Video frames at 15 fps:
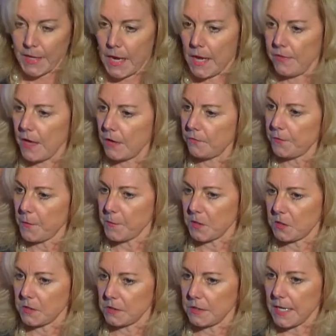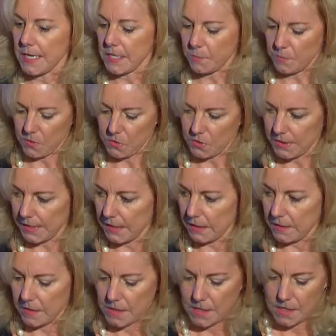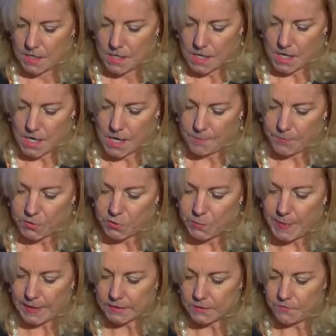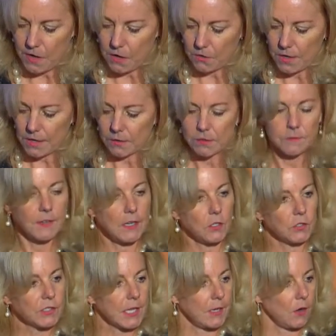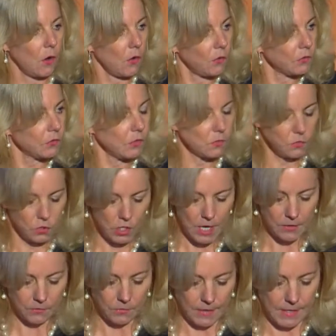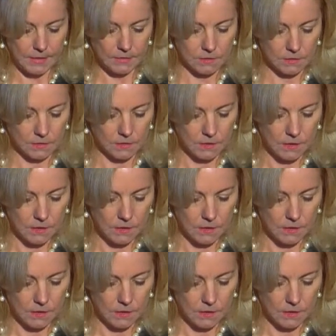And then from a sustainability perspective, our elevators can also generate